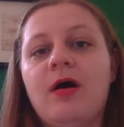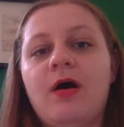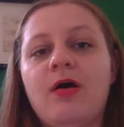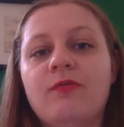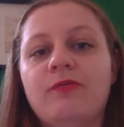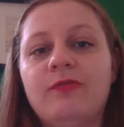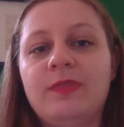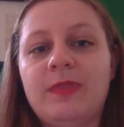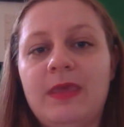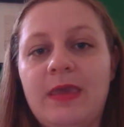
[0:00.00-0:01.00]
of
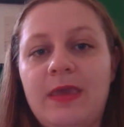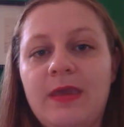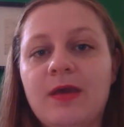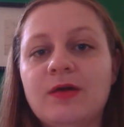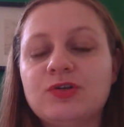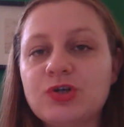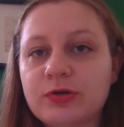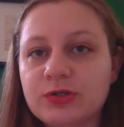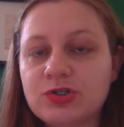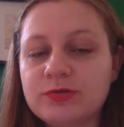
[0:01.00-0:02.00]
the
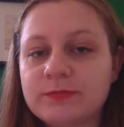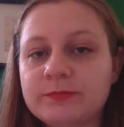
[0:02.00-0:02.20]
church.